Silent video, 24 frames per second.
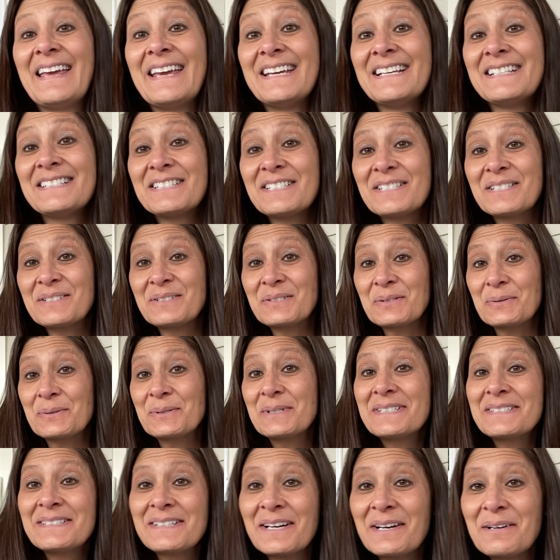It's
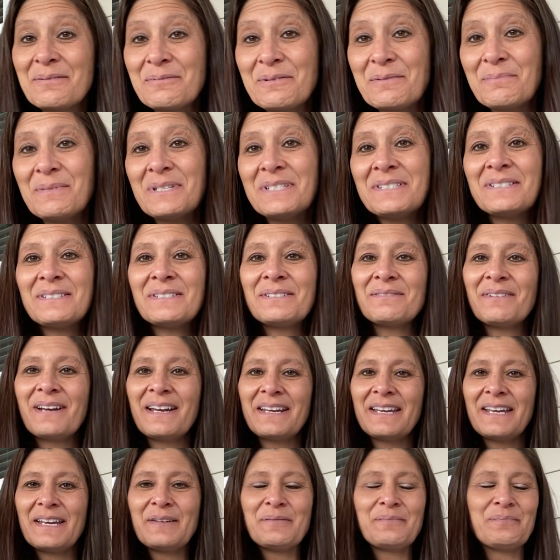story time with Mrs.
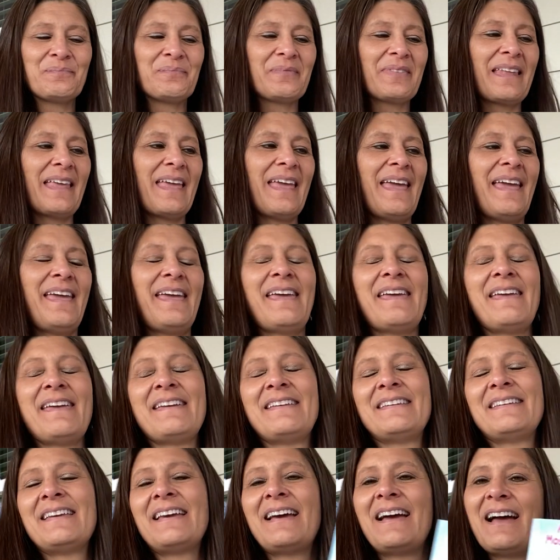Rennie,
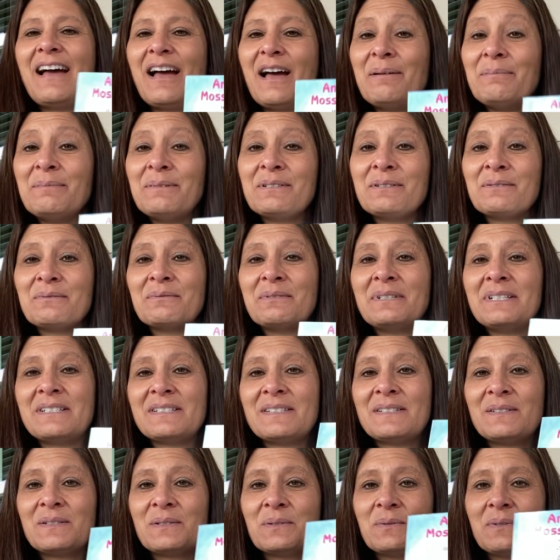and I'm going to read a
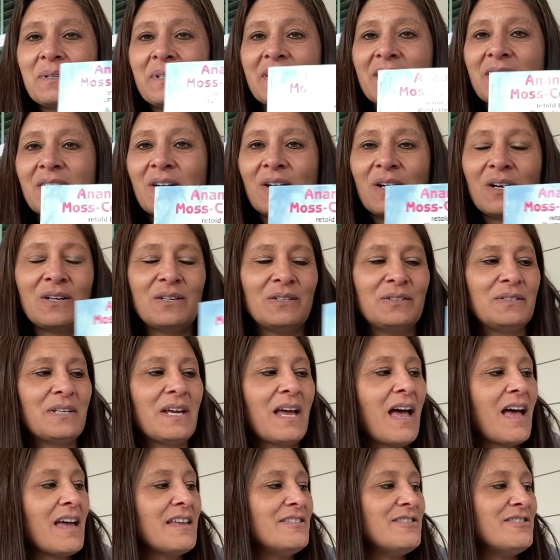story called
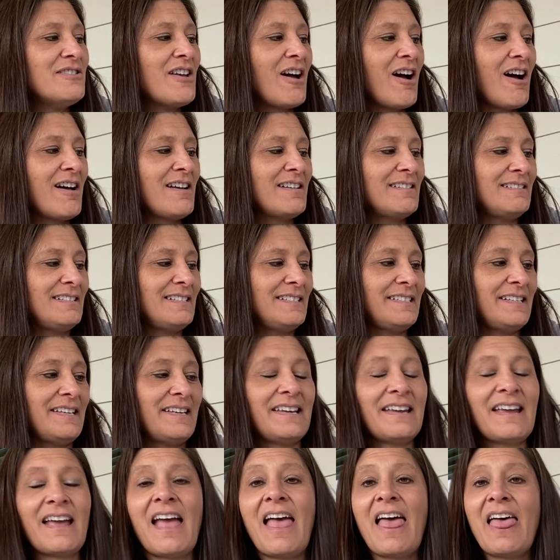
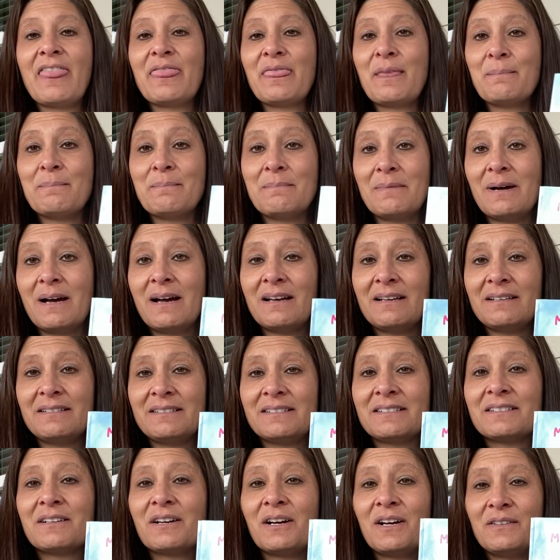Anansi and the
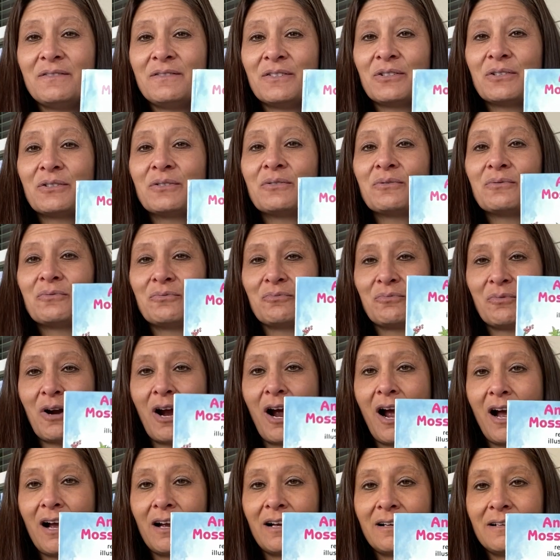Moss-Covered
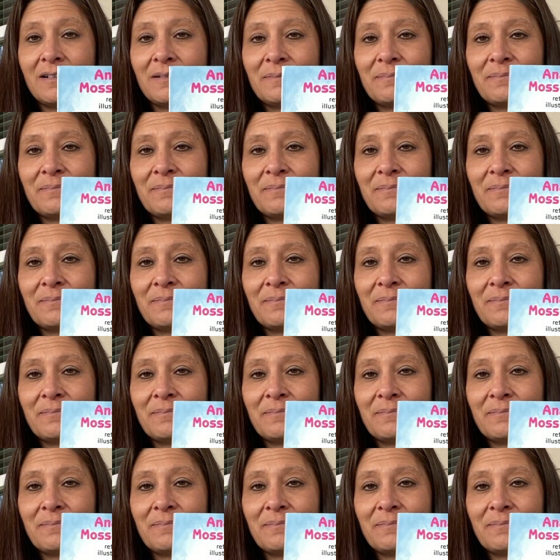Rock.